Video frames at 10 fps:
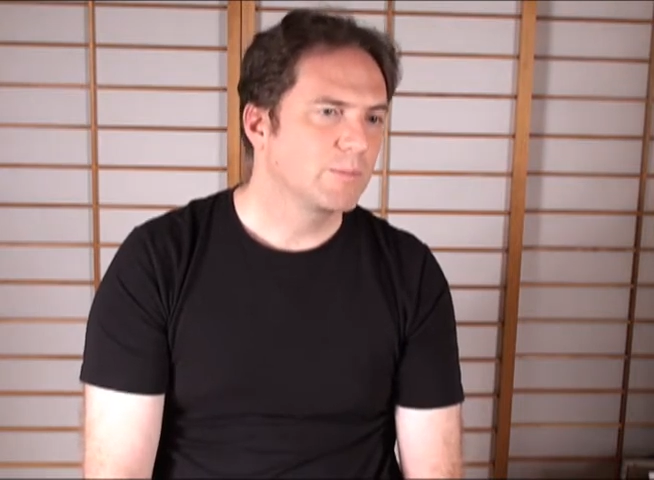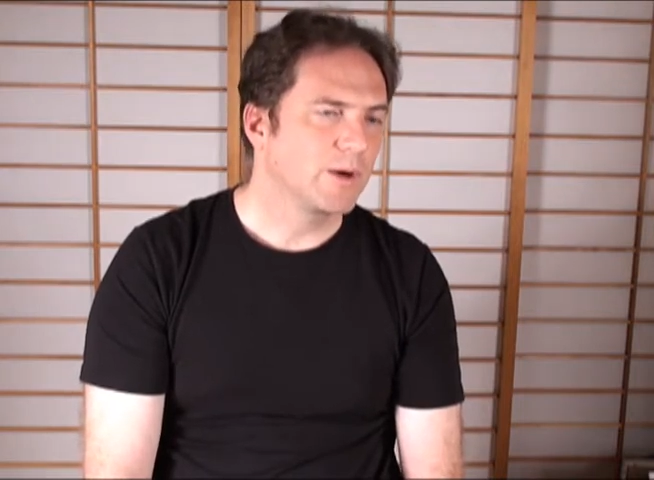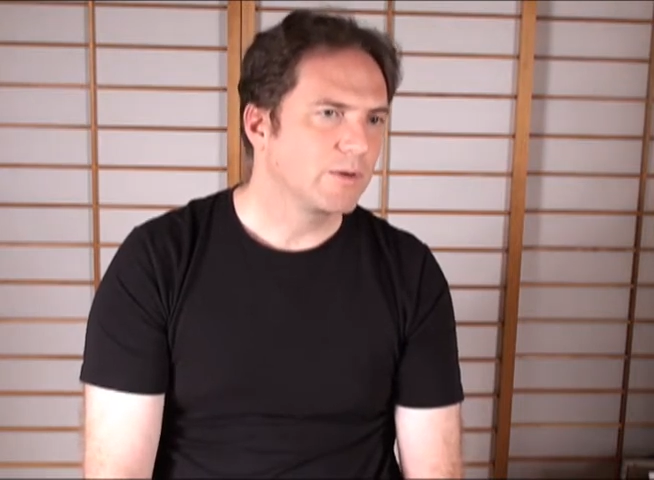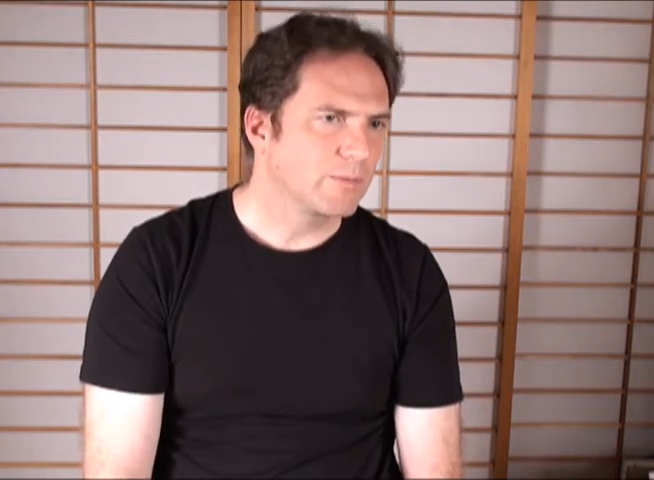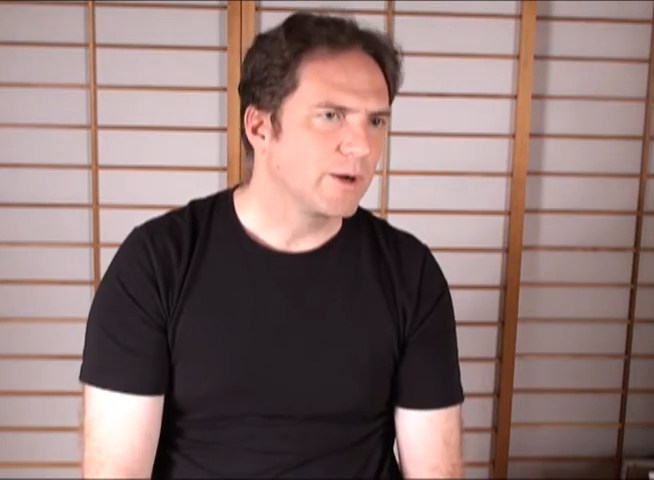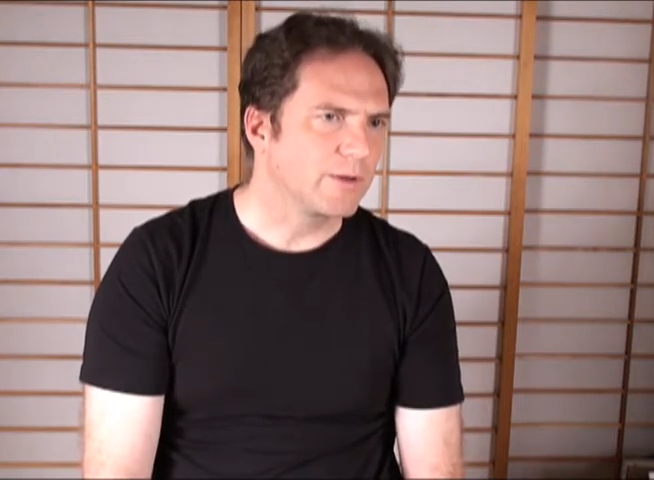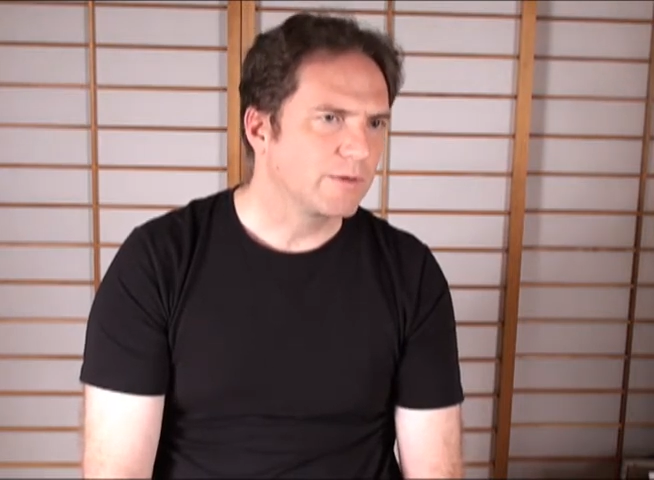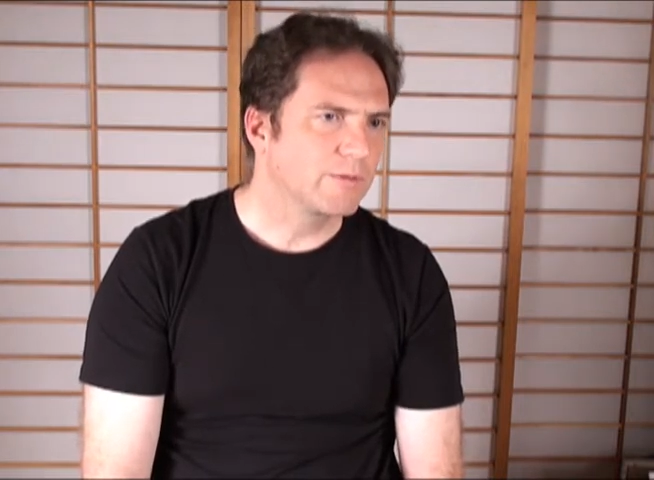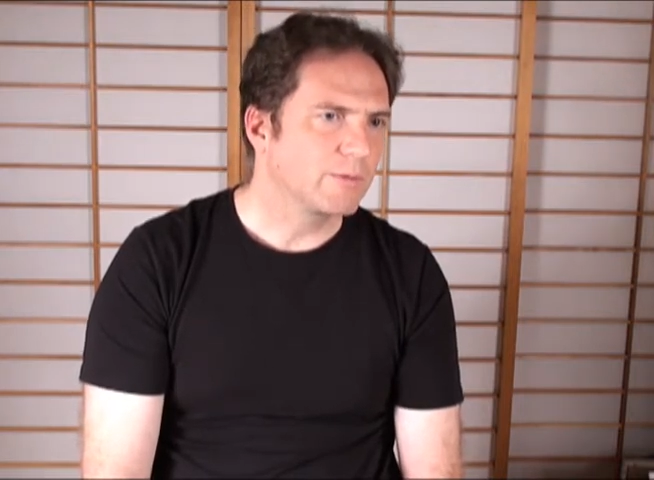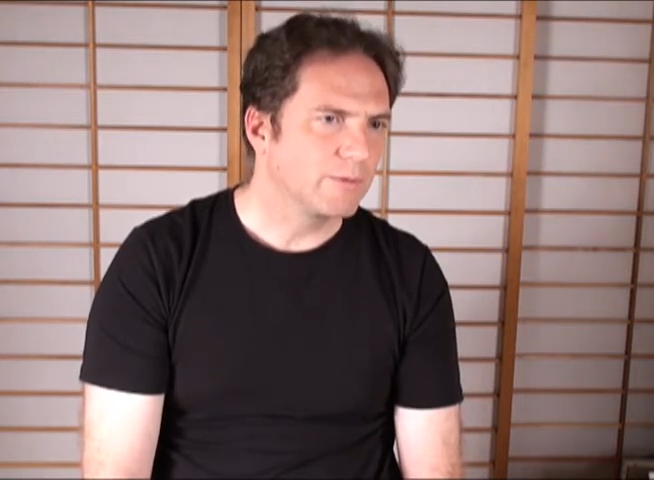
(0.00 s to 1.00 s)
parents'
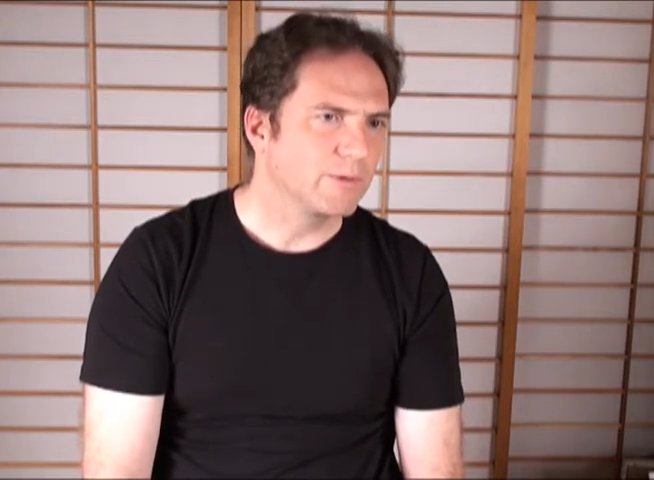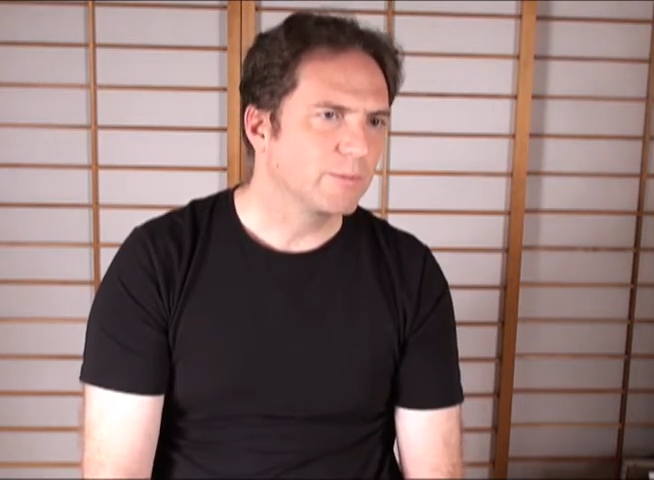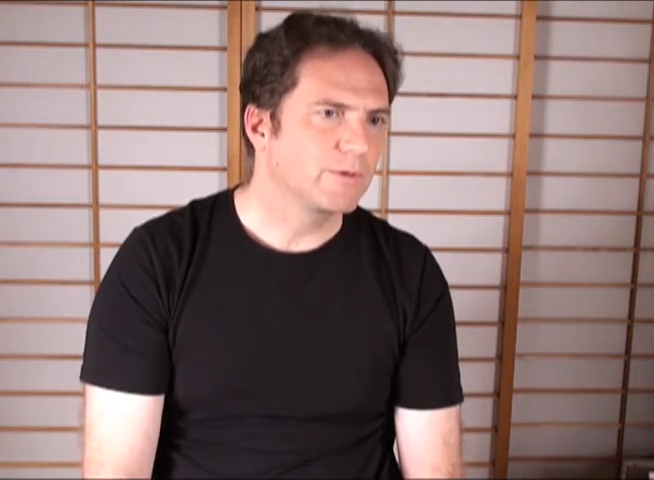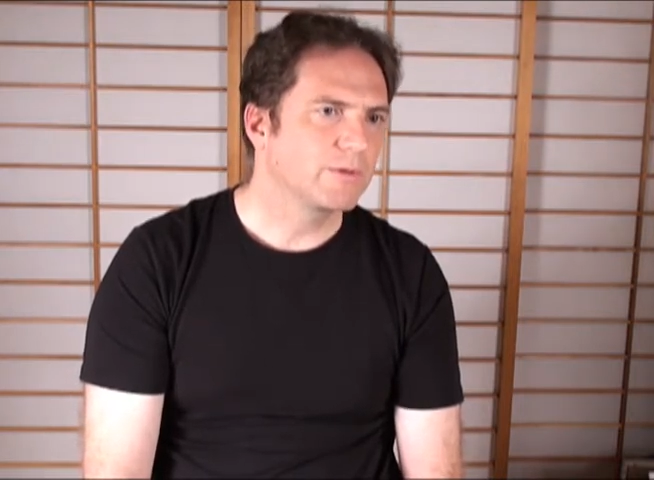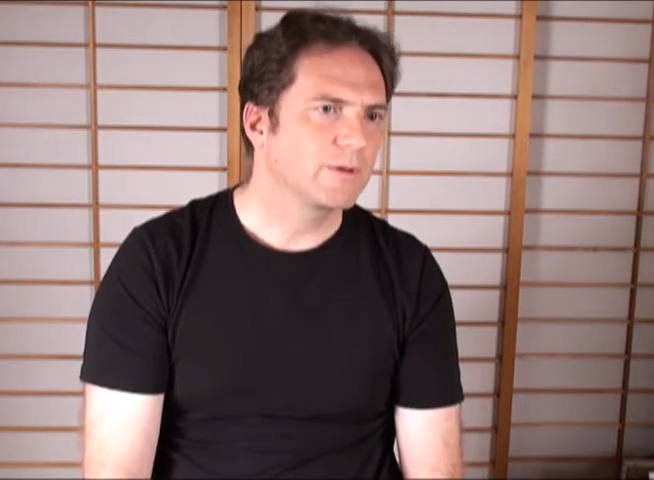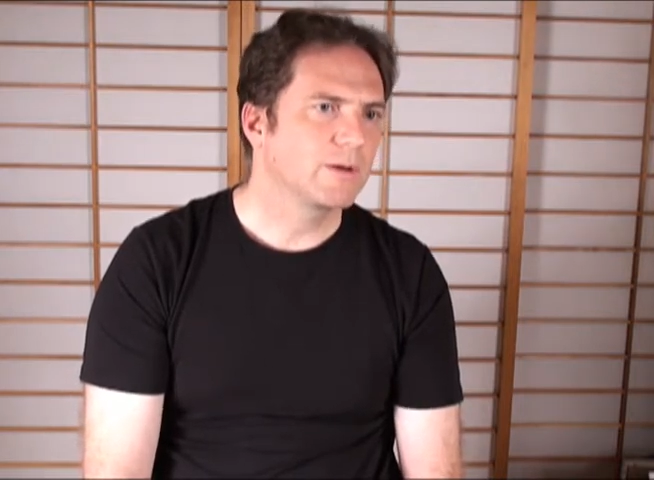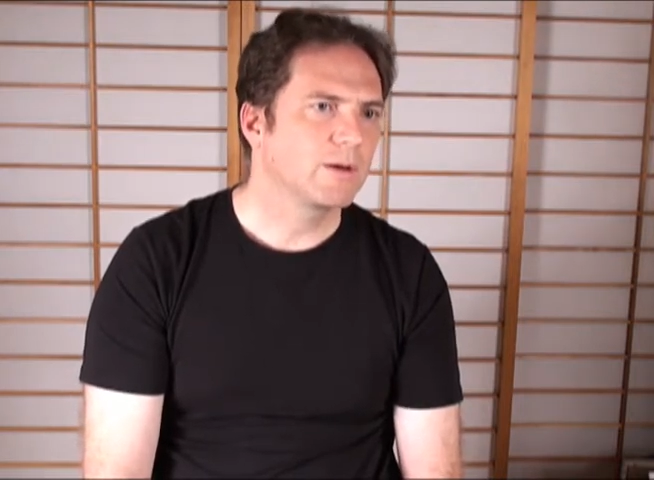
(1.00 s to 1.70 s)
rights groups